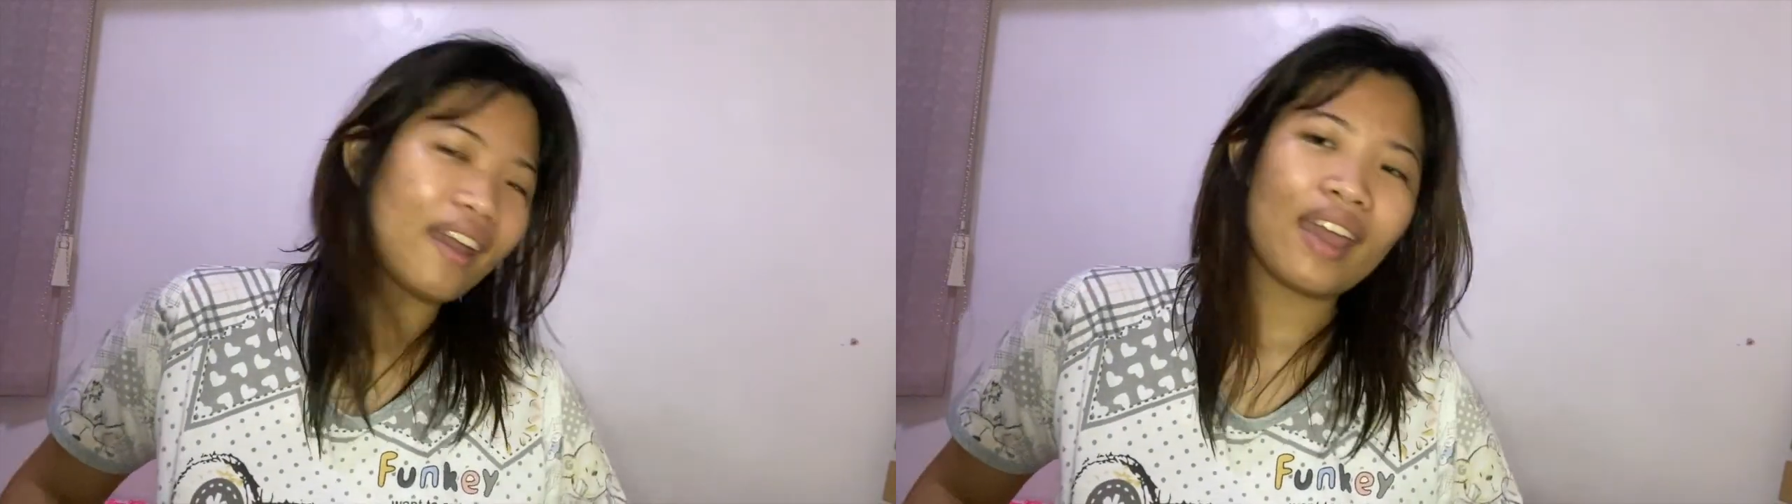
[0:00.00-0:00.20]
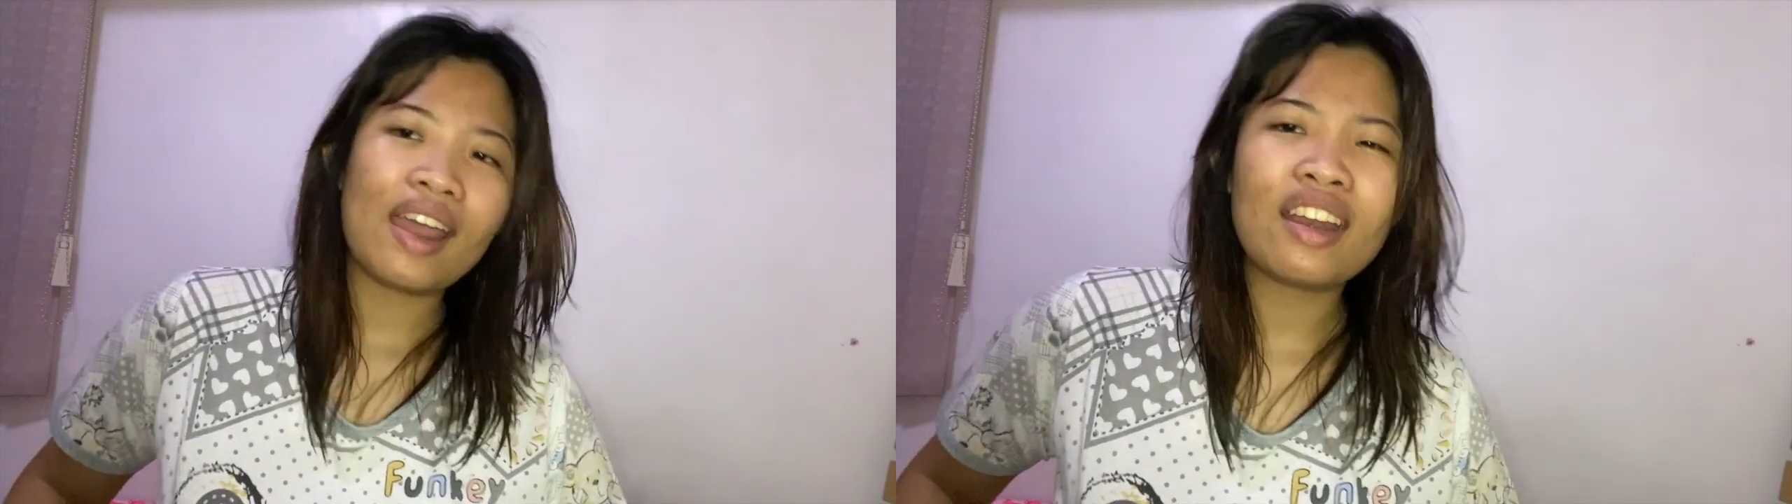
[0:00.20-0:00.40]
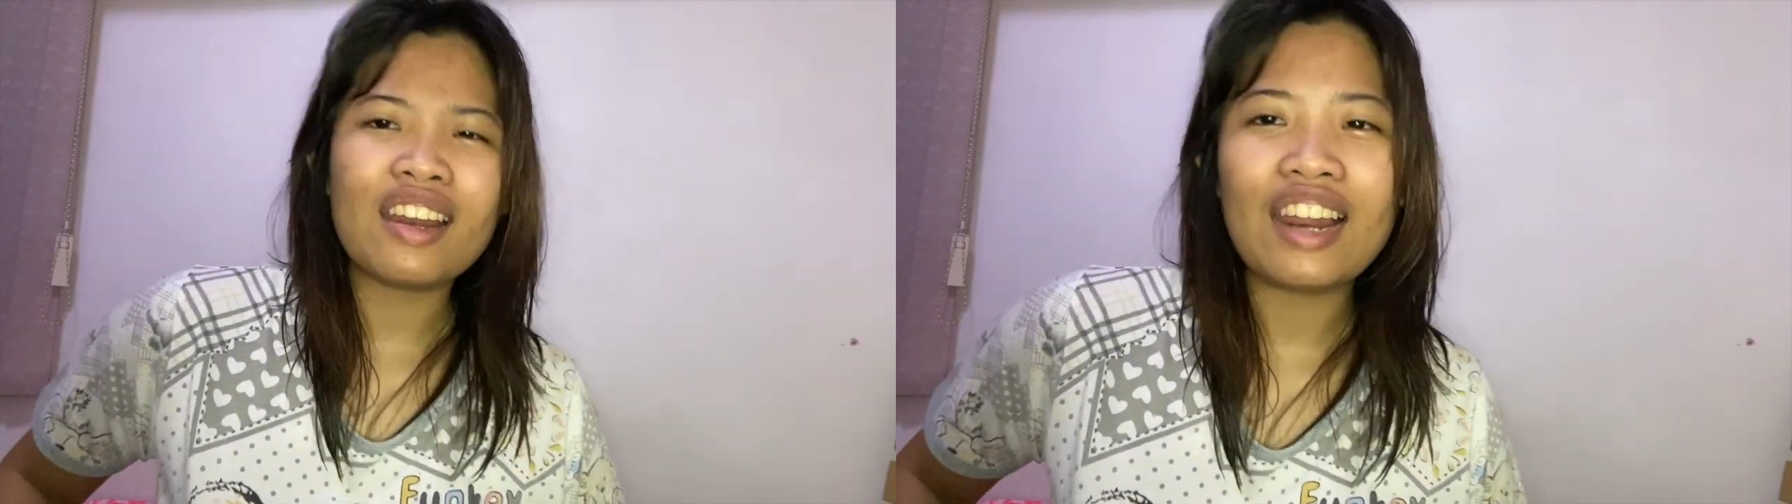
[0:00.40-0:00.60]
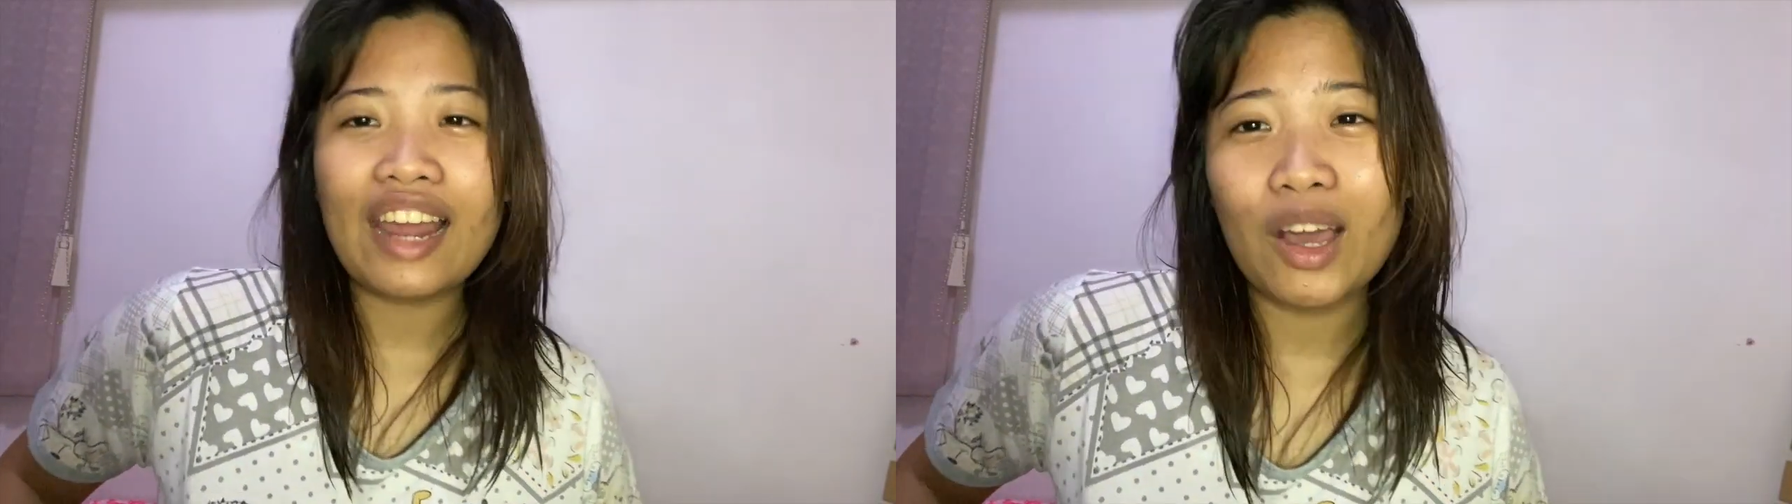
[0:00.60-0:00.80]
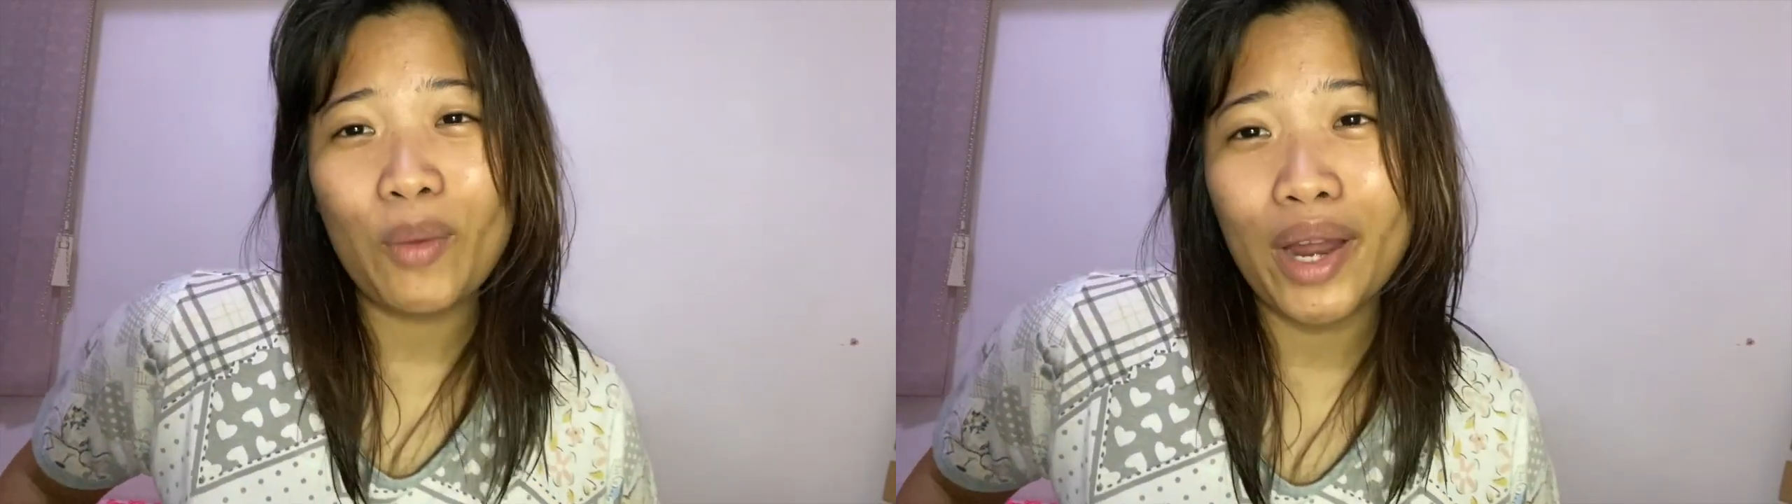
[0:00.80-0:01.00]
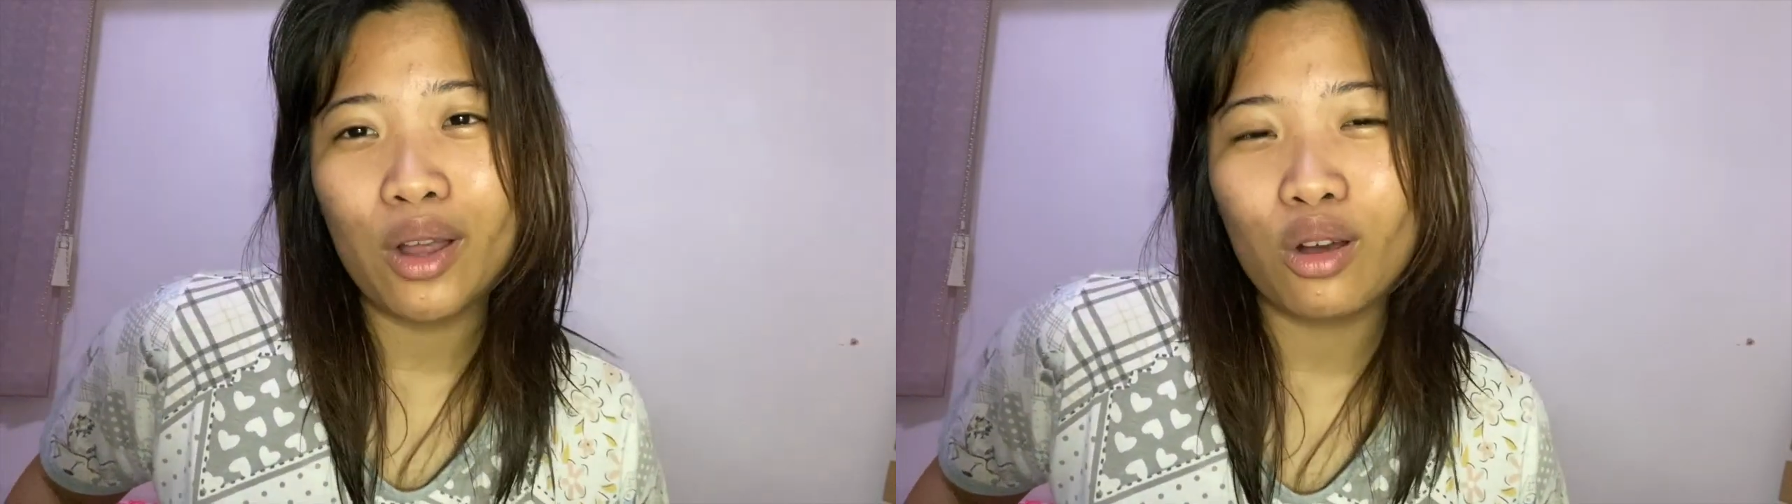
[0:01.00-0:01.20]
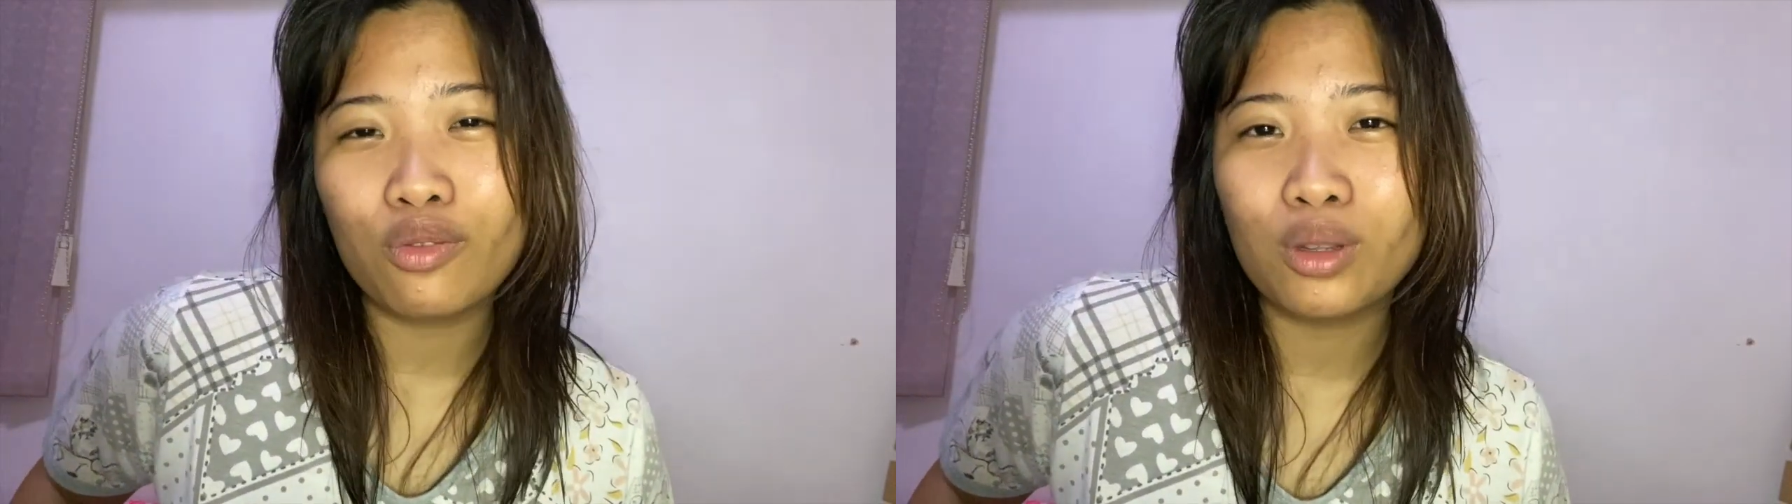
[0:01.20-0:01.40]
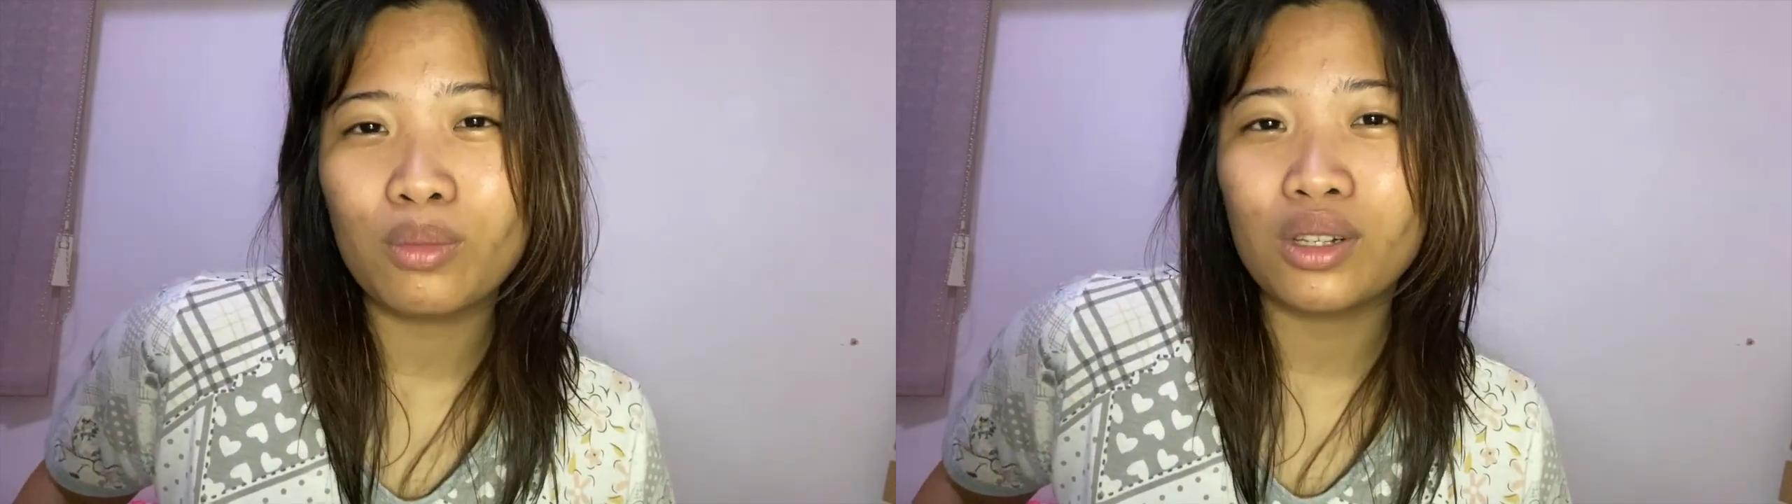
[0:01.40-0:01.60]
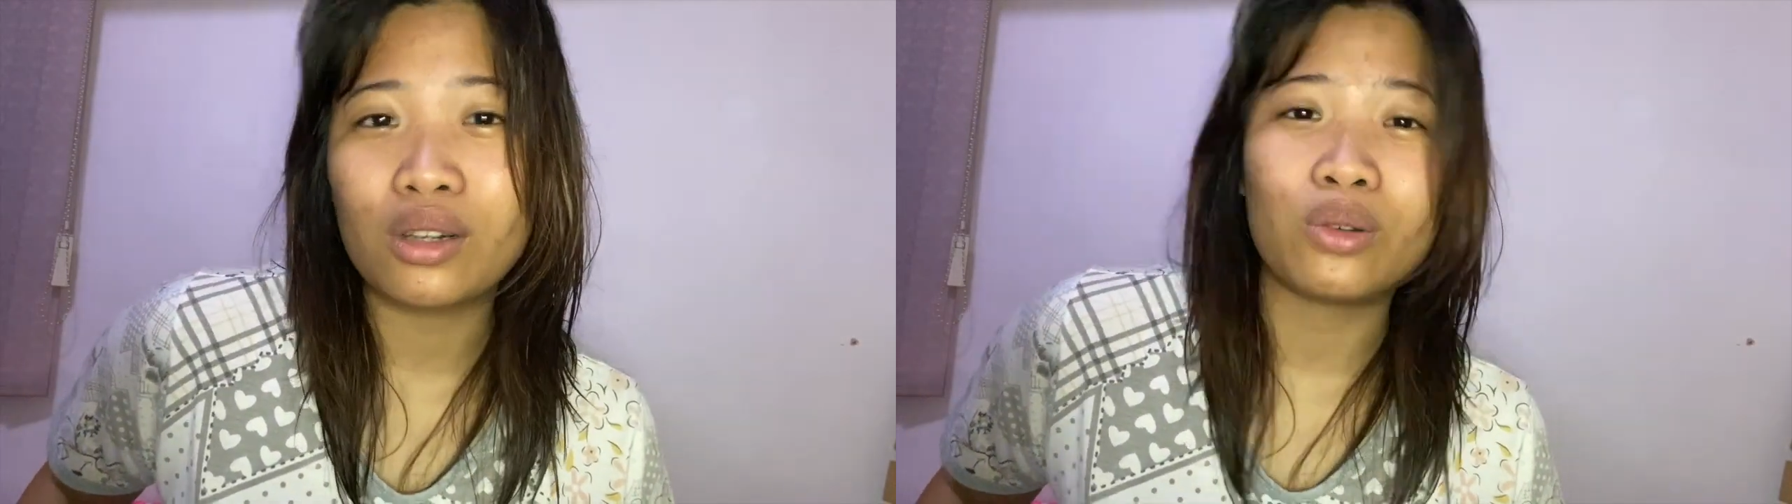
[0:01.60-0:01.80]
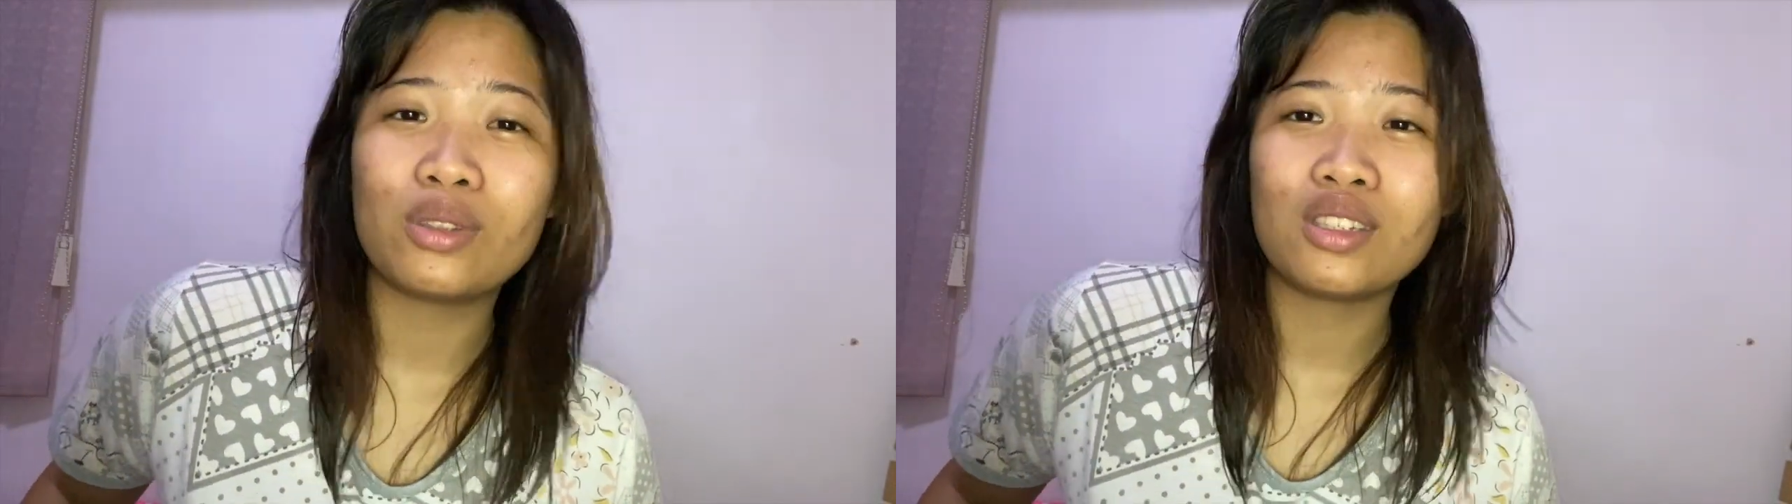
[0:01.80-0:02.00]
I really like wearing comfortable
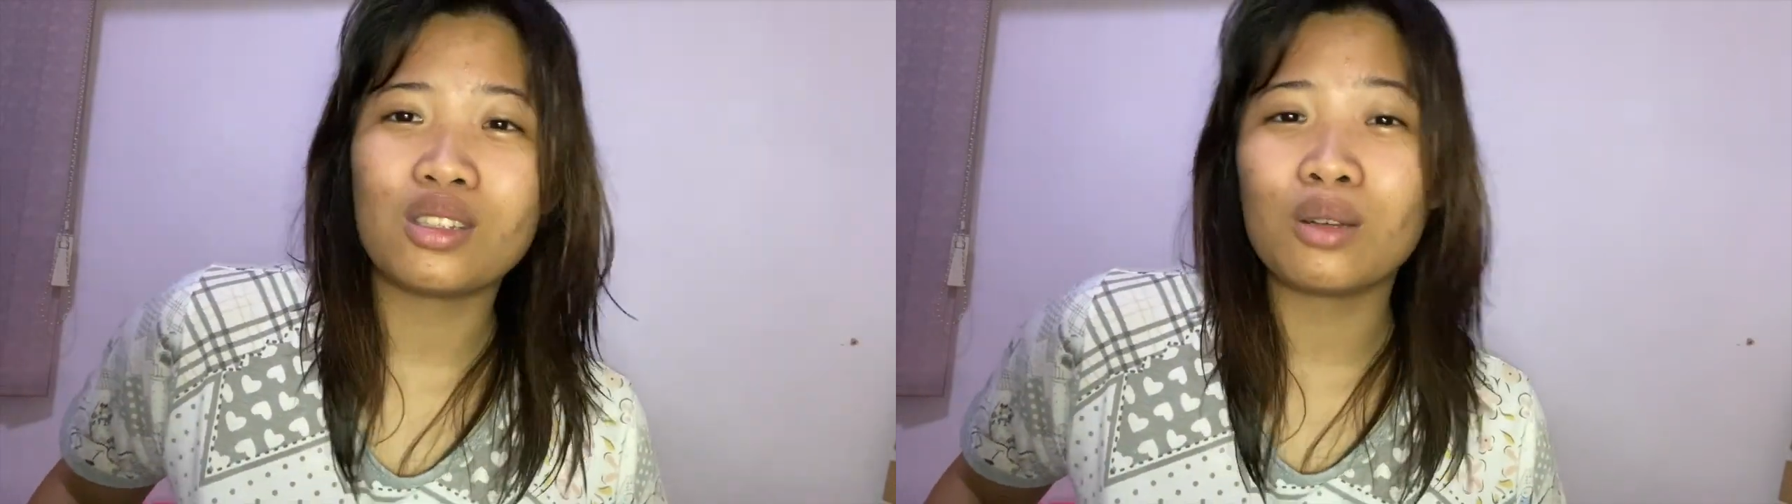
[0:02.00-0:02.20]
clothes.